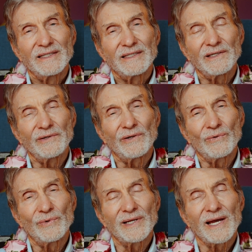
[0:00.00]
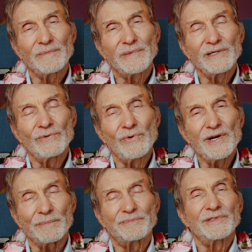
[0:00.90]
Will I be
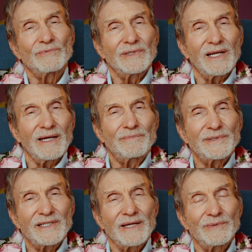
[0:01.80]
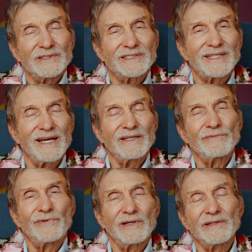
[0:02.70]
ripped? Will I be able to stand in
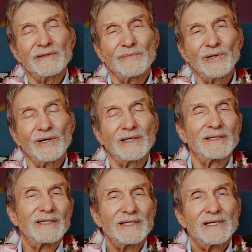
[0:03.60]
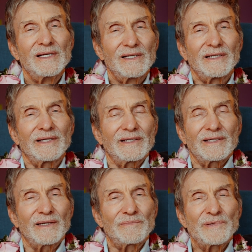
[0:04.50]
front of the mirror
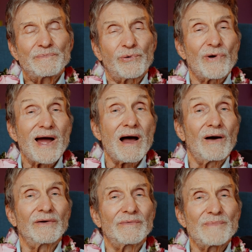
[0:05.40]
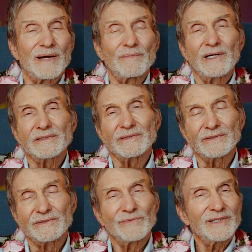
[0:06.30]
and be proud of my
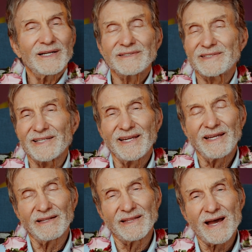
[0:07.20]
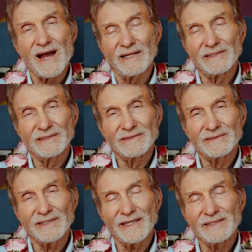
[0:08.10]
muscles? We're not saying that.
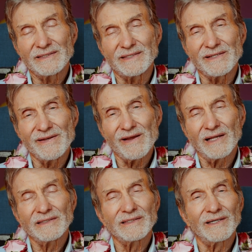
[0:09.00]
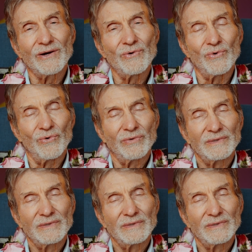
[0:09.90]
That is not the goal.